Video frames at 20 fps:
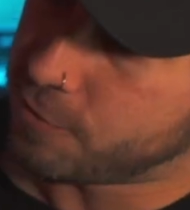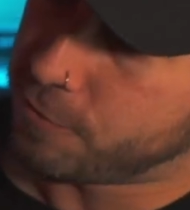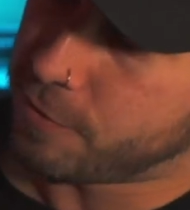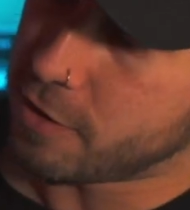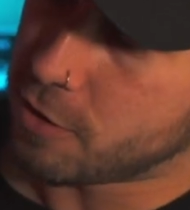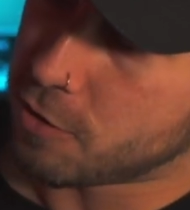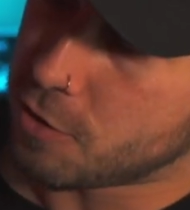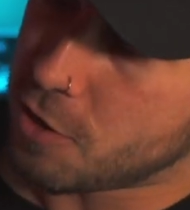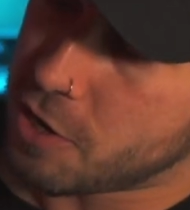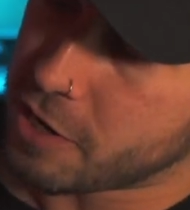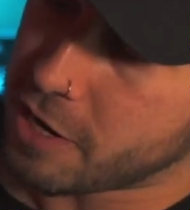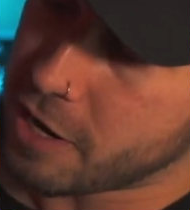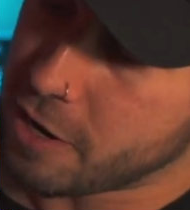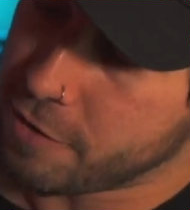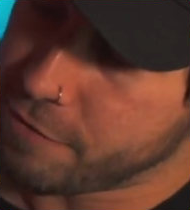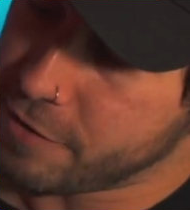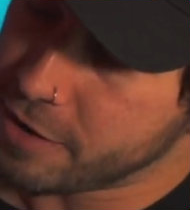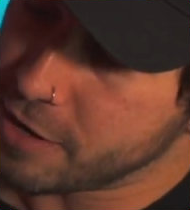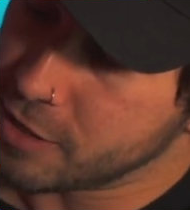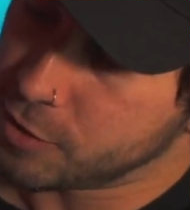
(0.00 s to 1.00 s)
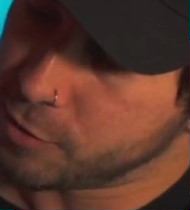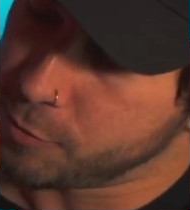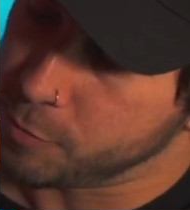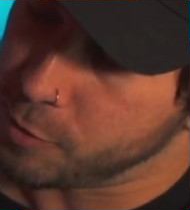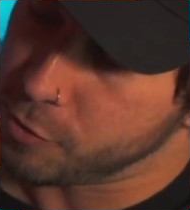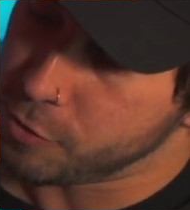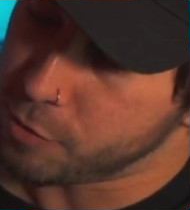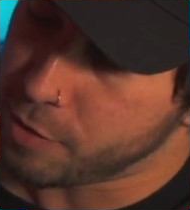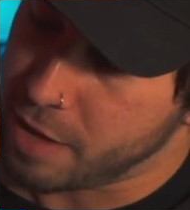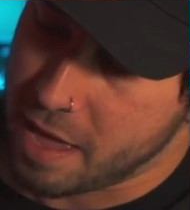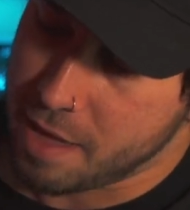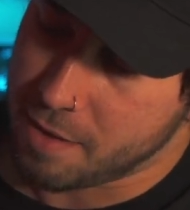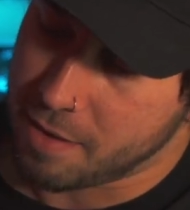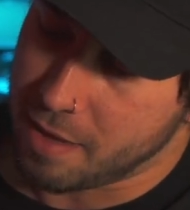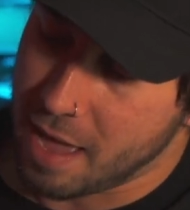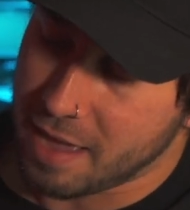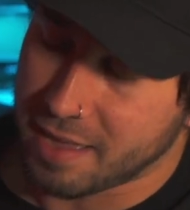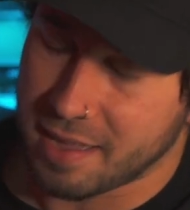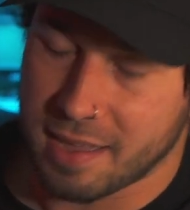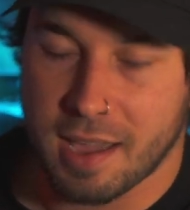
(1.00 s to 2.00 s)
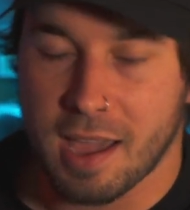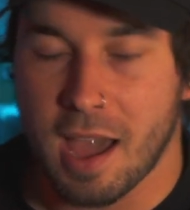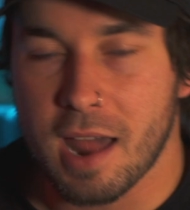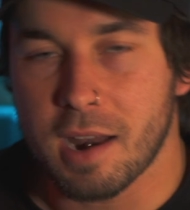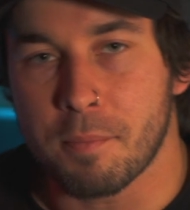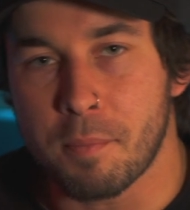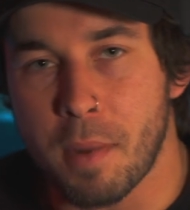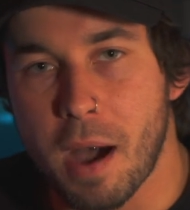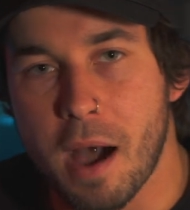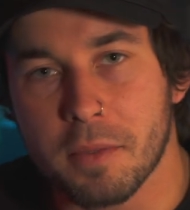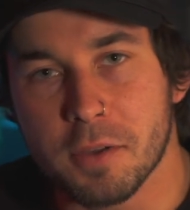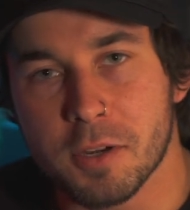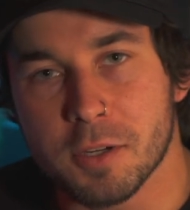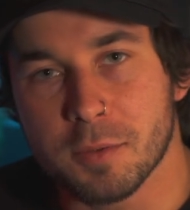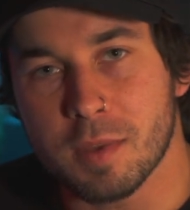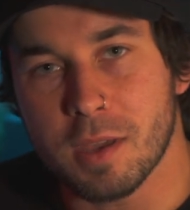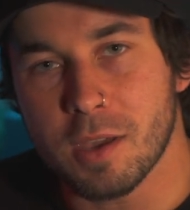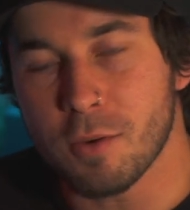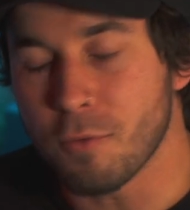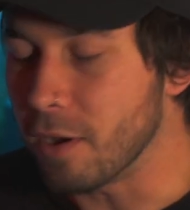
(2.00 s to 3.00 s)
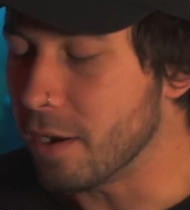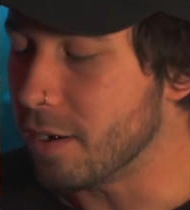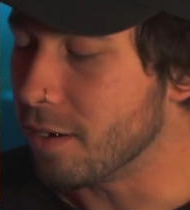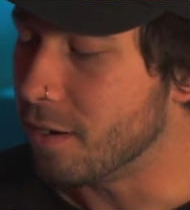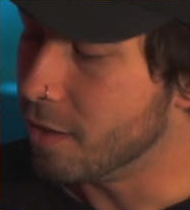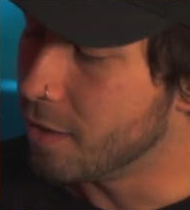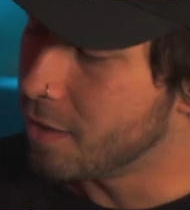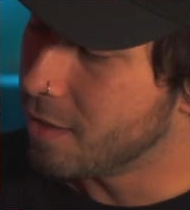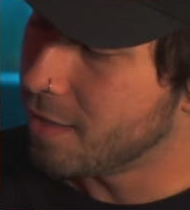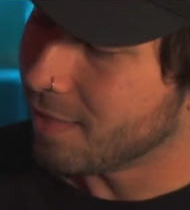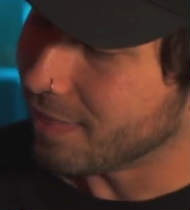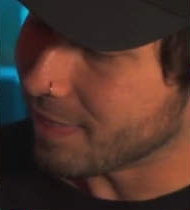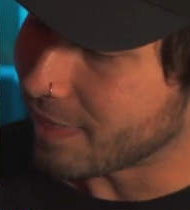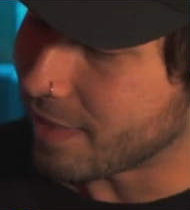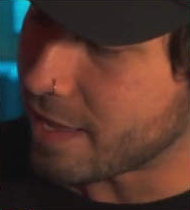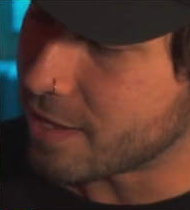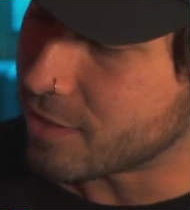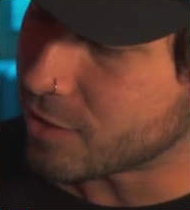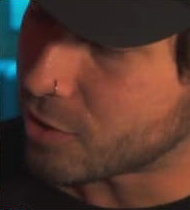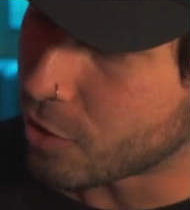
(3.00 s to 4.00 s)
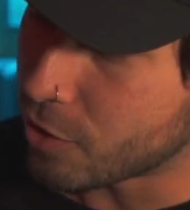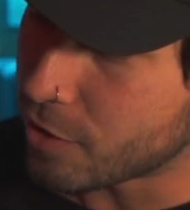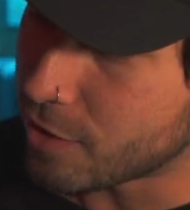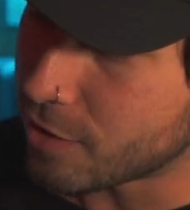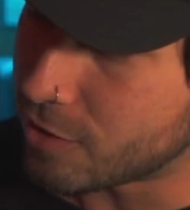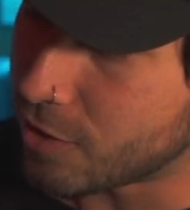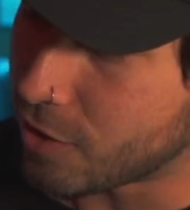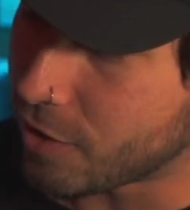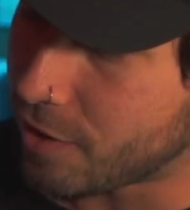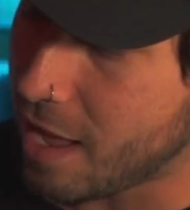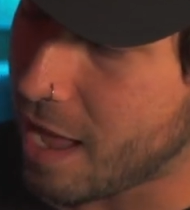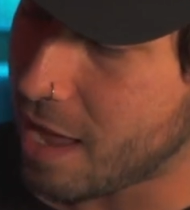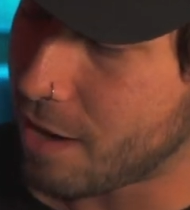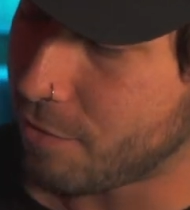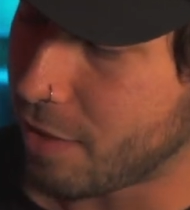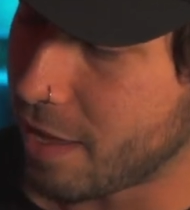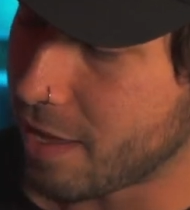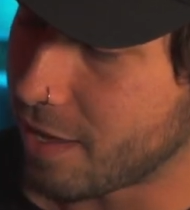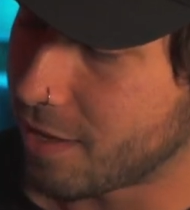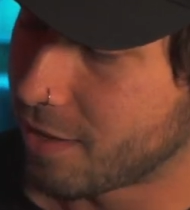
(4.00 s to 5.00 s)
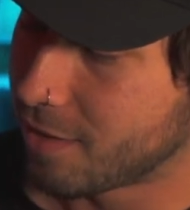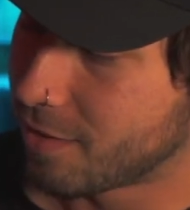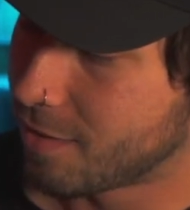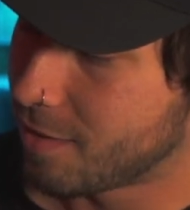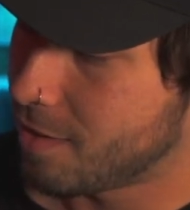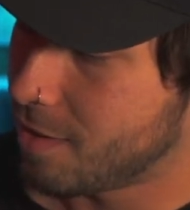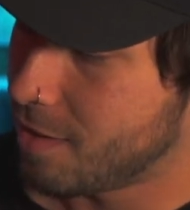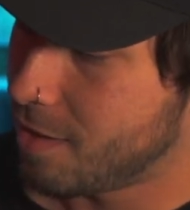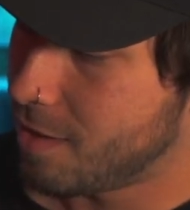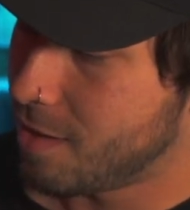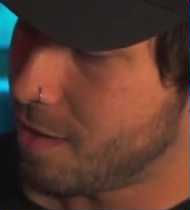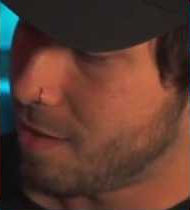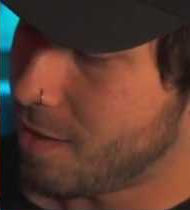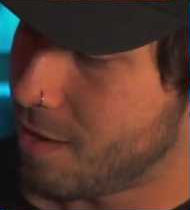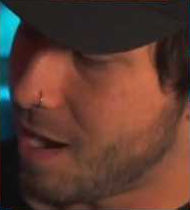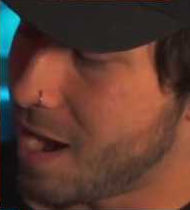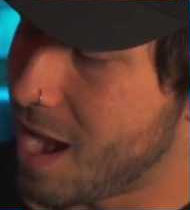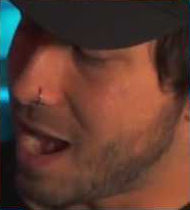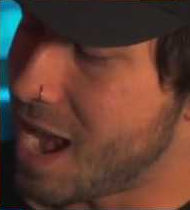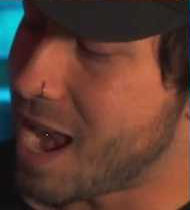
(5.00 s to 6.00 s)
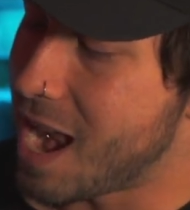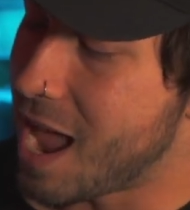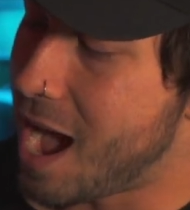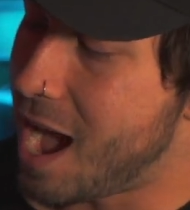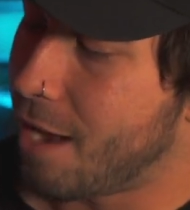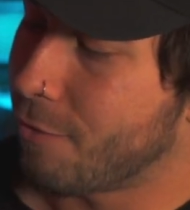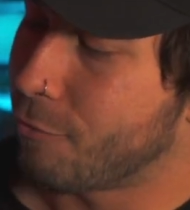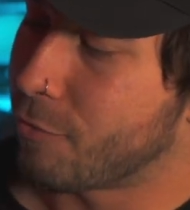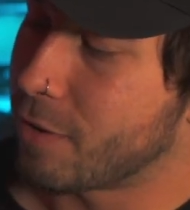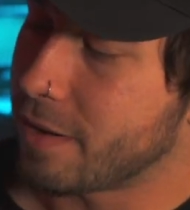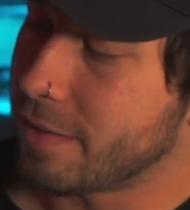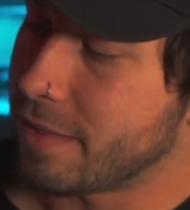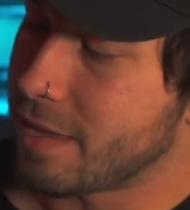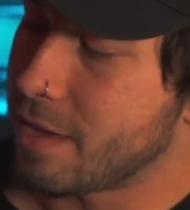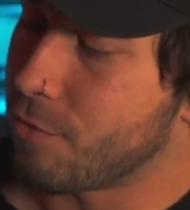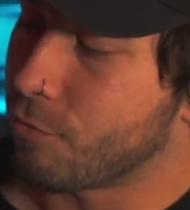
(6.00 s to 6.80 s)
fit along here very smooth. It kind of bothers me when lens hoods are kind of like not really